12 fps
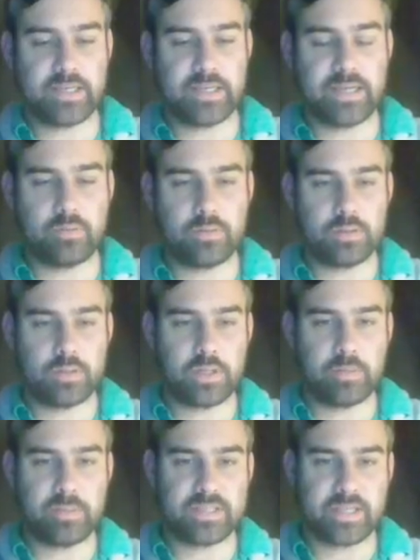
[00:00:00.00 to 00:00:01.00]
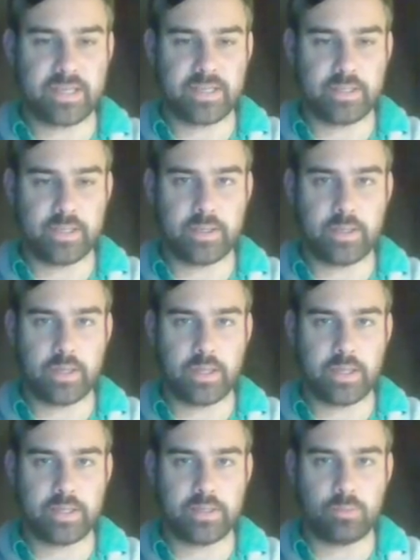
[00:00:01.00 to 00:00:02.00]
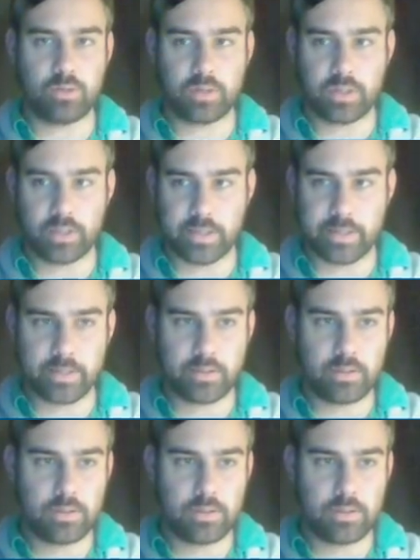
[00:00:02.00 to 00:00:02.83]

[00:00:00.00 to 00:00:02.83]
down. It means I can Lightning Bolt Liliana.